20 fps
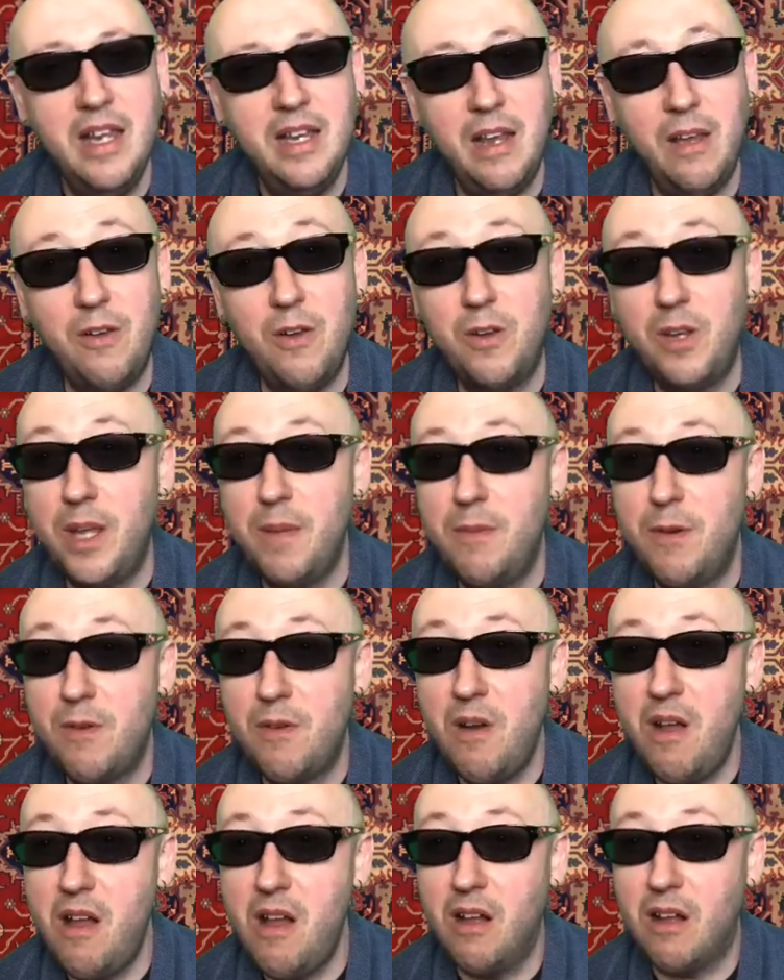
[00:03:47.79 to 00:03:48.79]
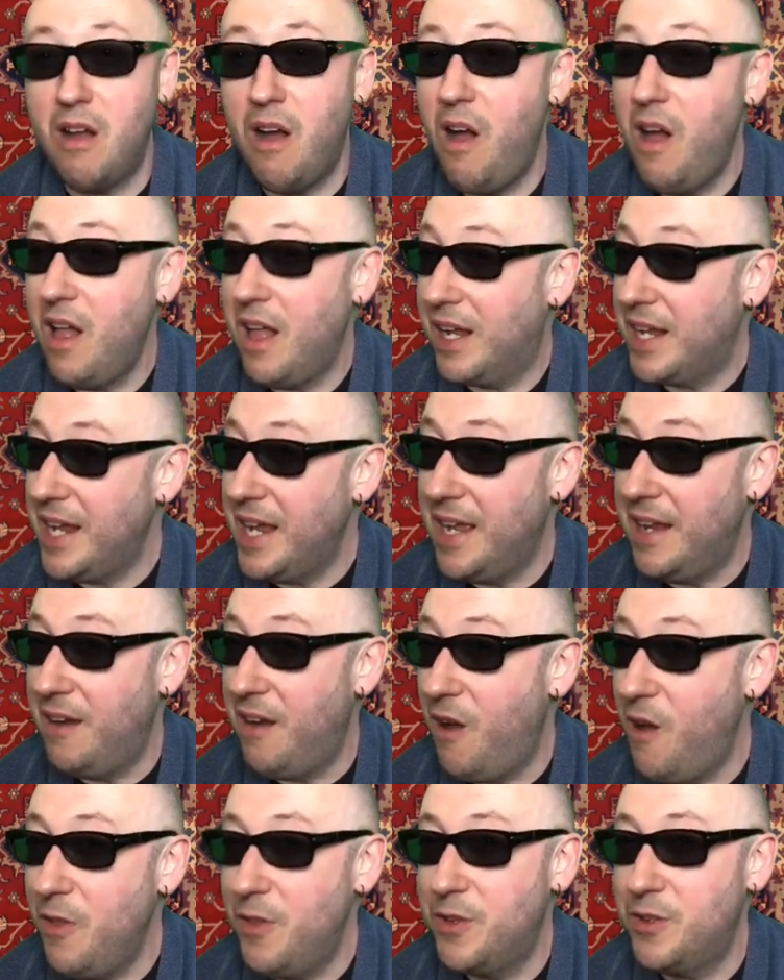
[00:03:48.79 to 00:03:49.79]
Now, don't get me wrong.
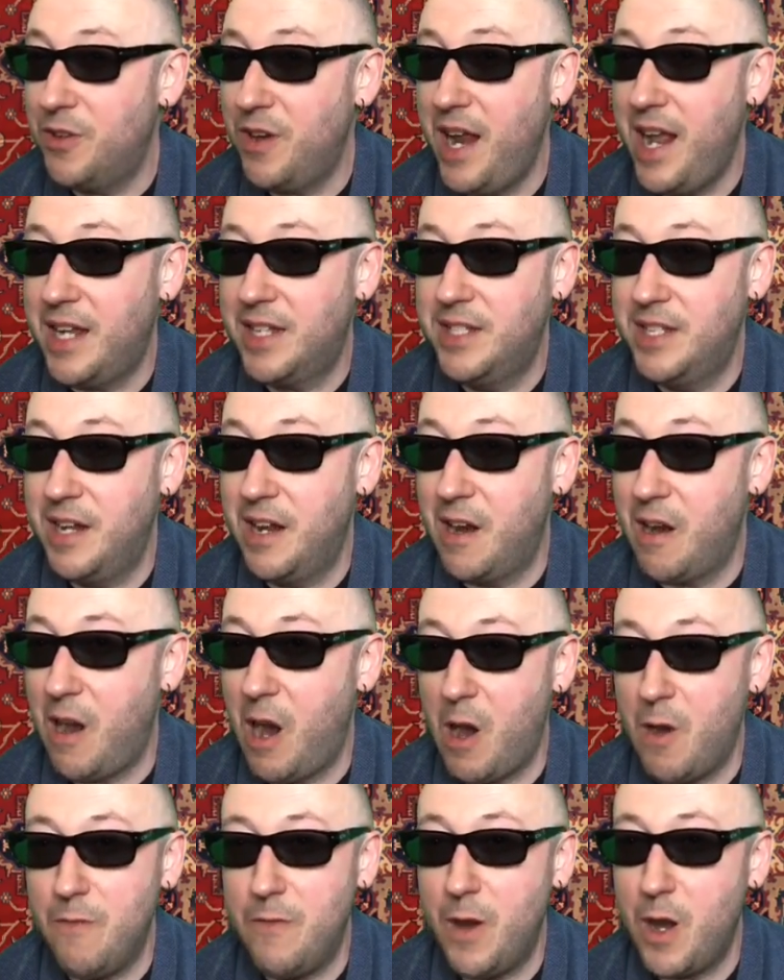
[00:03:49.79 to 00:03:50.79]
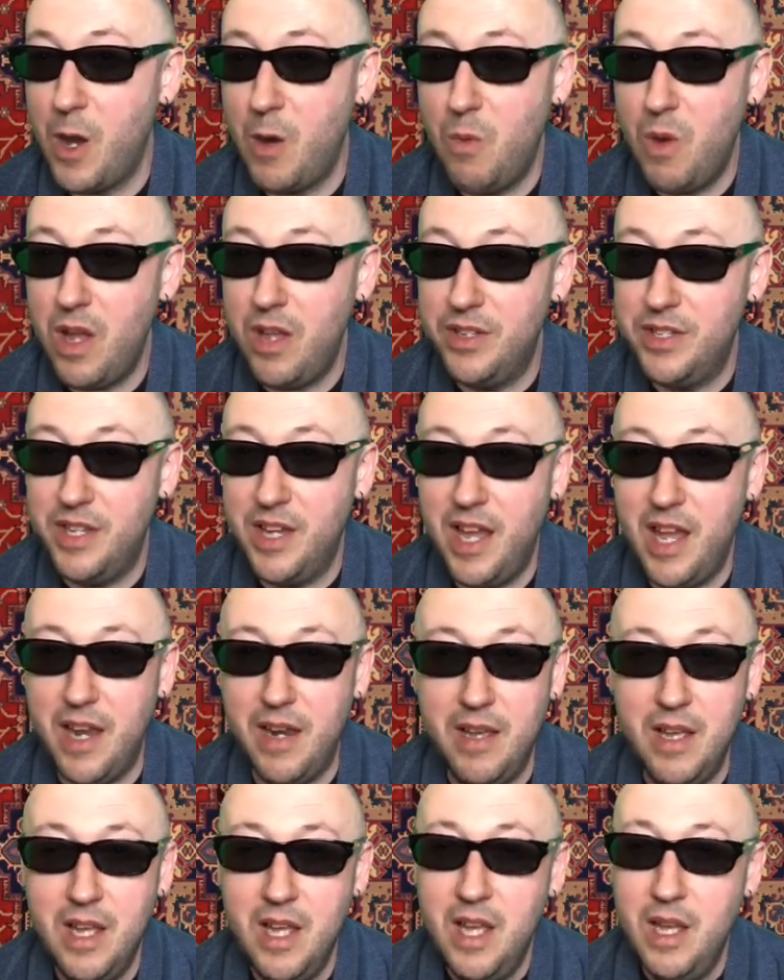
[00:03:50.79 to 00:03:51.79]
All the tracks here are very well
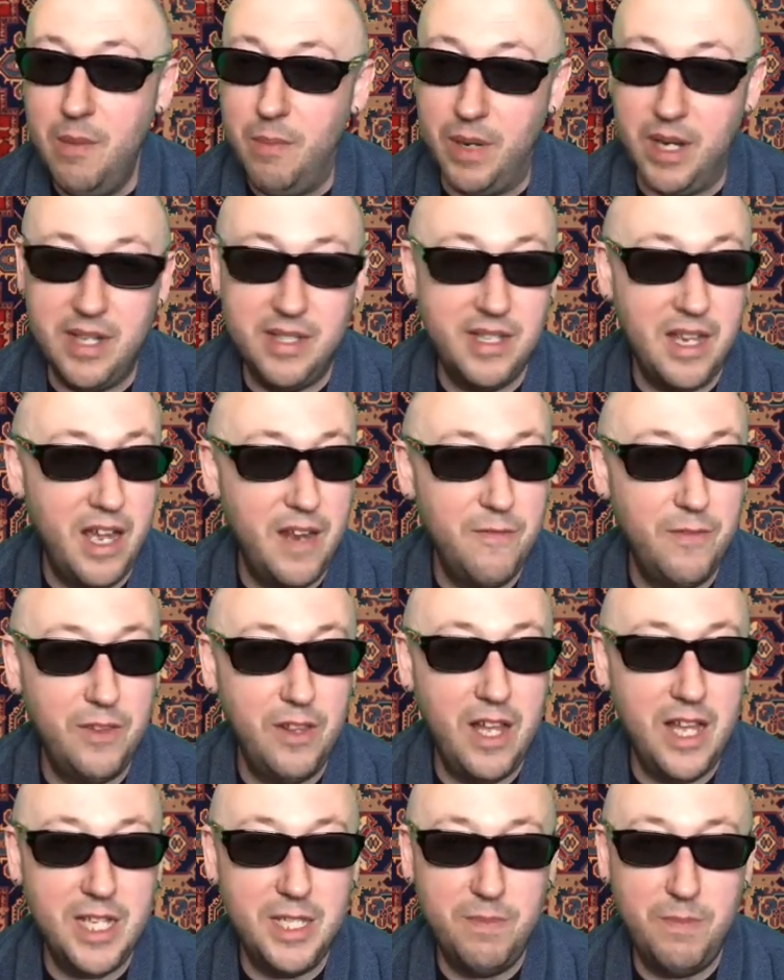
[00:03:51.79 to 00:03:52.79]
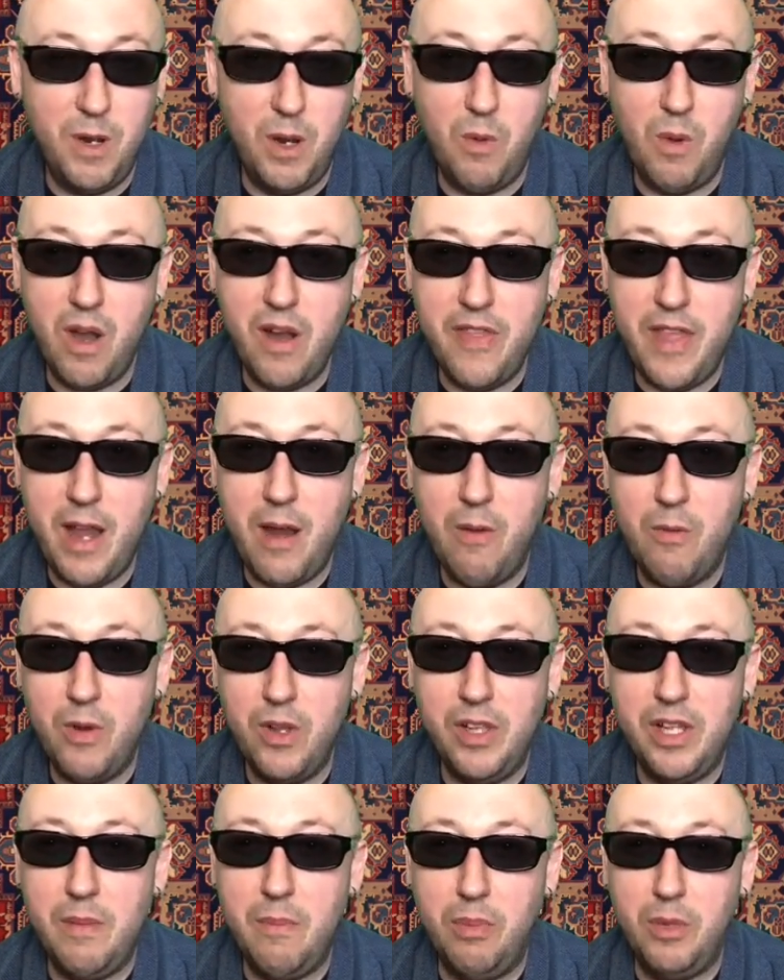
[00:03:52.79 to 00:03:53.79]
done, but it's on Voluspa where they
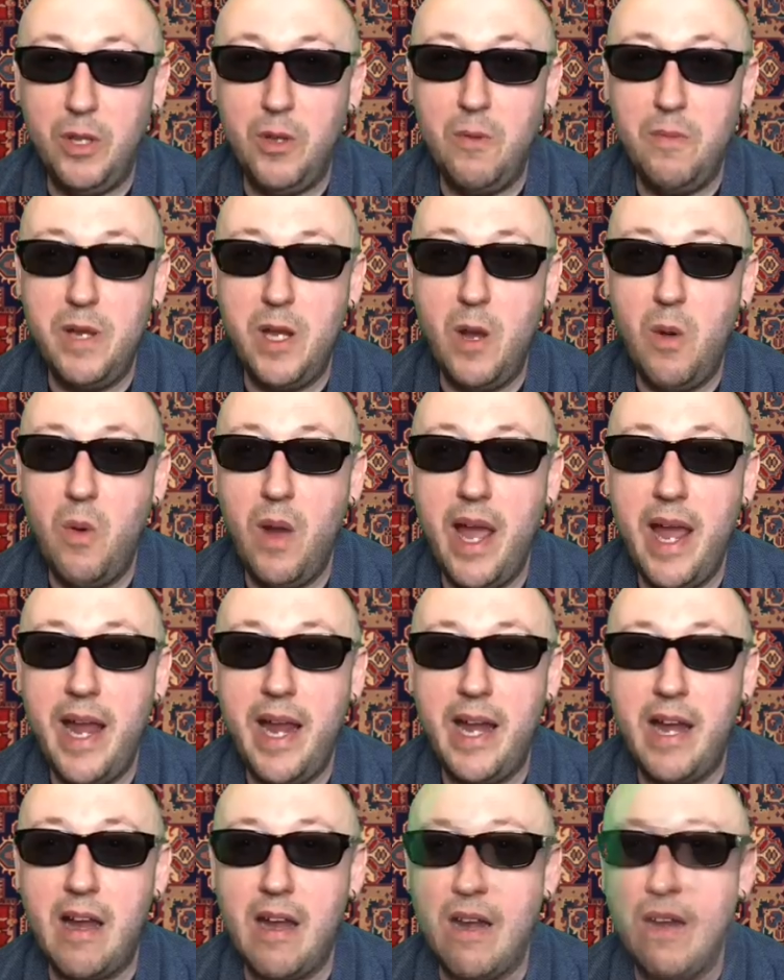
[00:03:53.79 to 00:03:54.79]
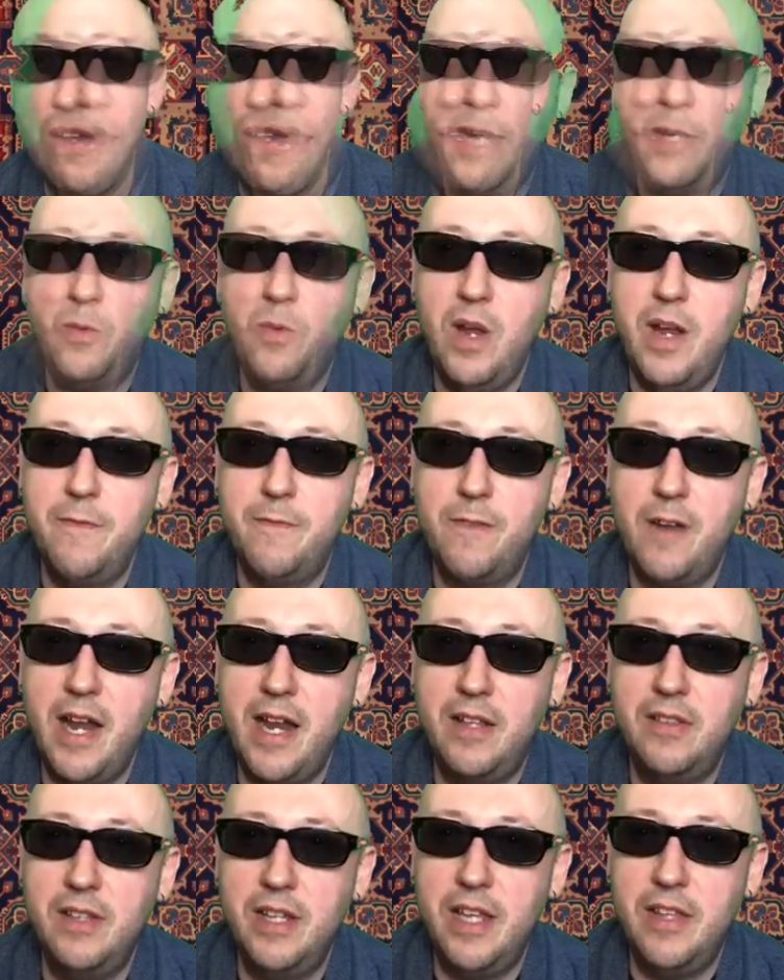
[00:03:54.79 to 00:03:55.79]
really blew me away here. And quite
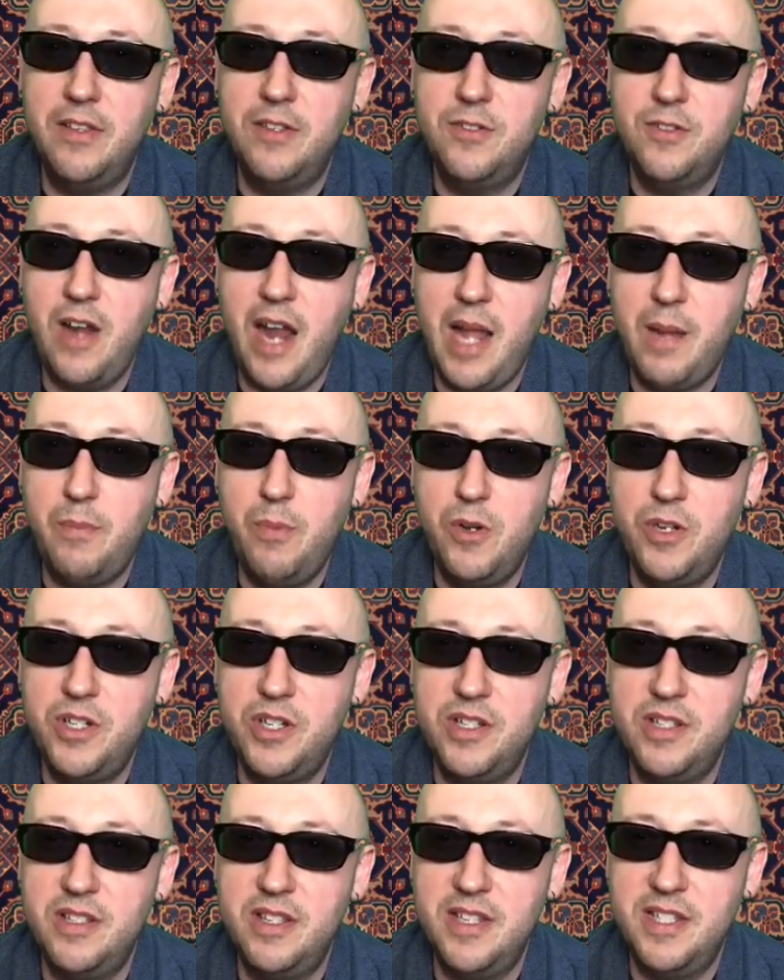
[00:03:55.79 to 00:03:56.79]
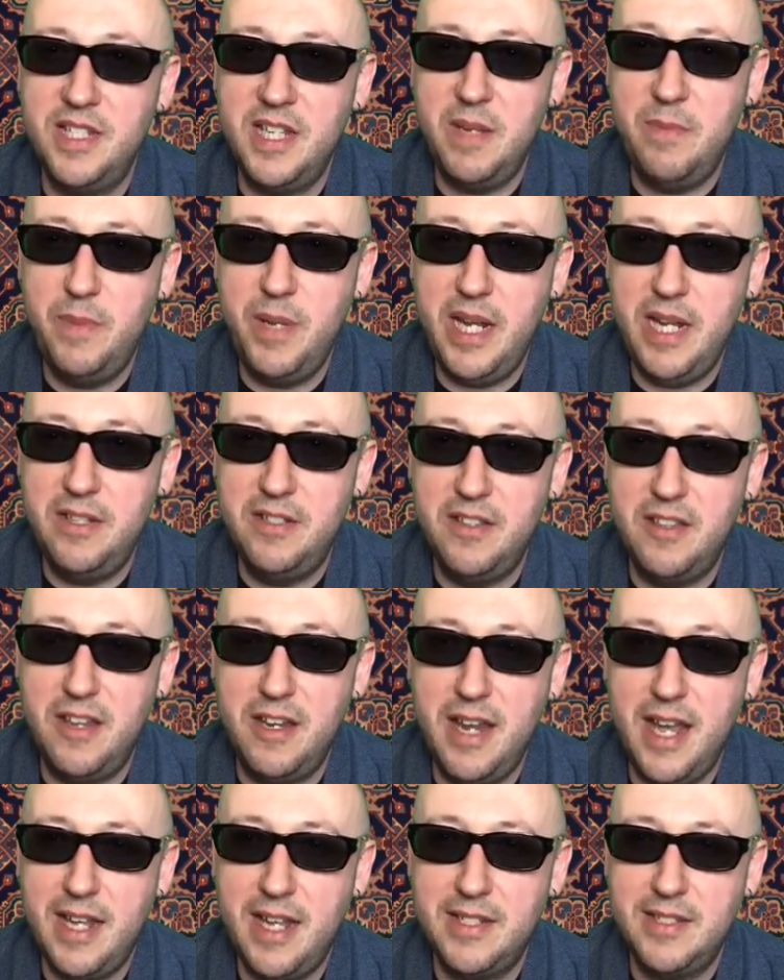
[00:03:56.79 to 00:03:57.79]
frankly, the track pushes this EP to
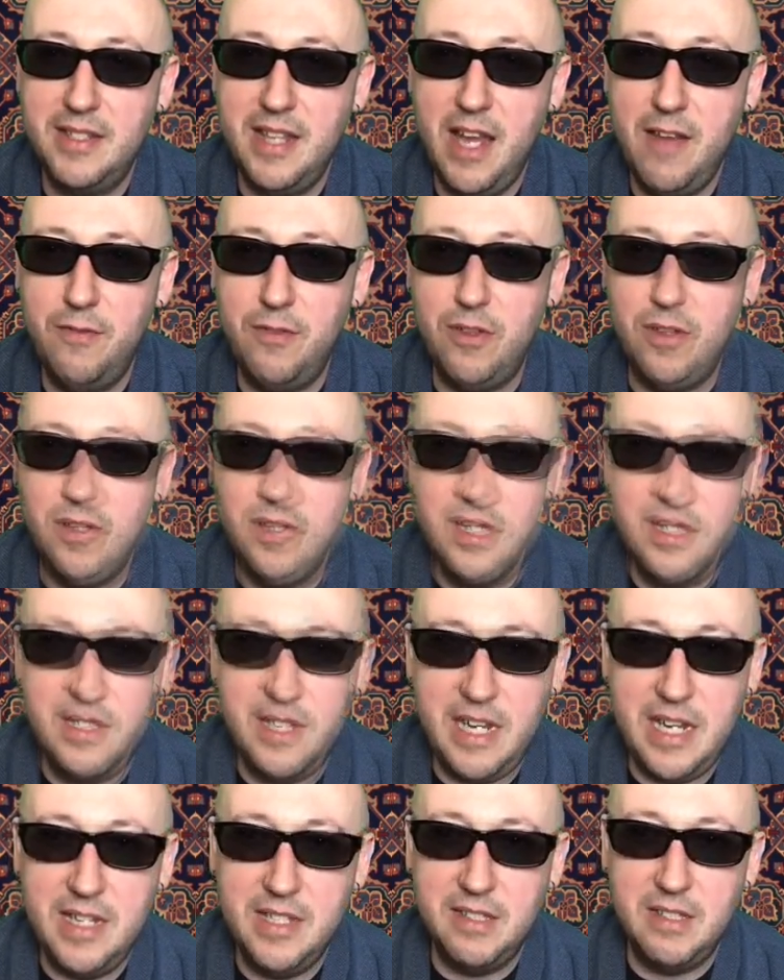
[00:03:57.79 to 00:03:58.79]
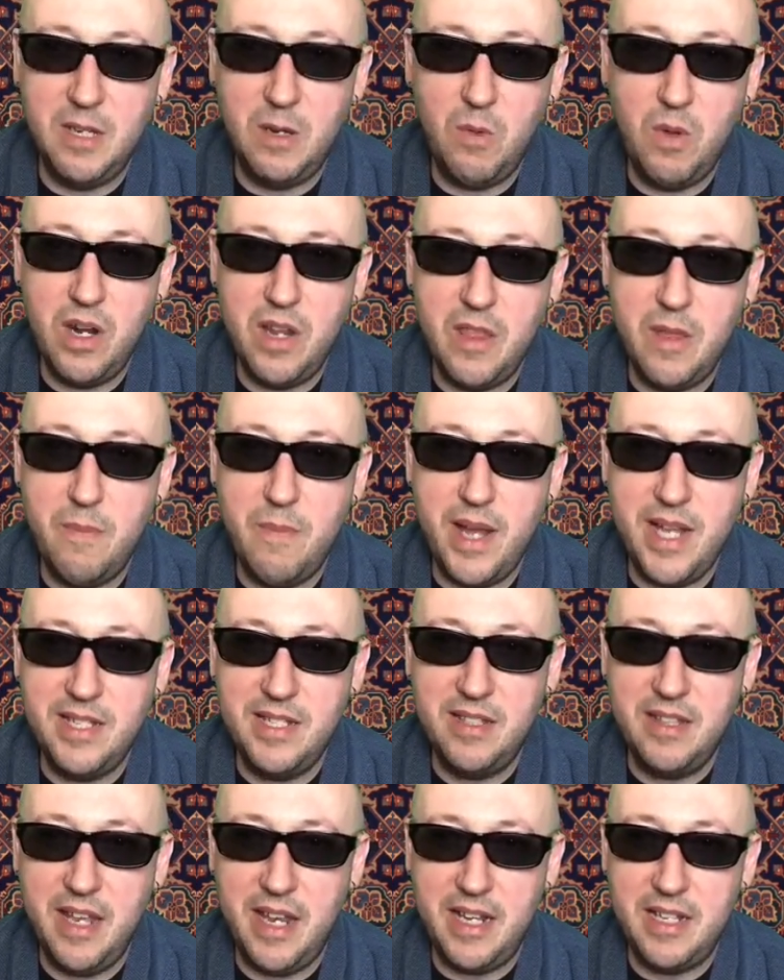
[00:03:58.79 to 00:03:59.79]
the next level. This is easily one of the
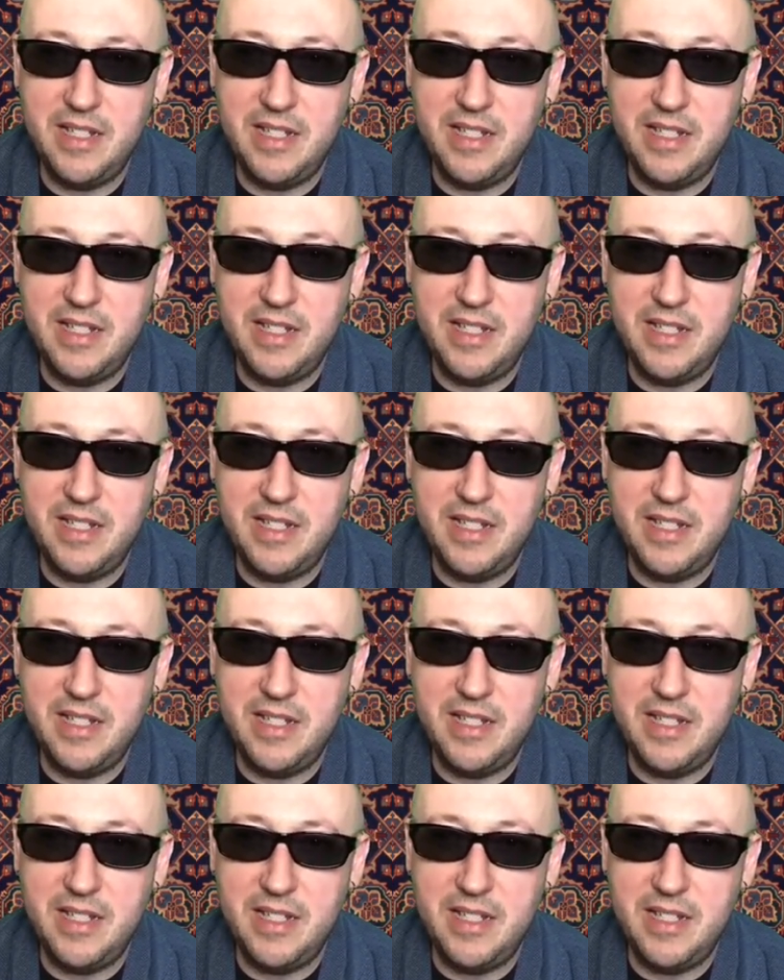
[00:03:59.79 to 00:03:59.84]
best things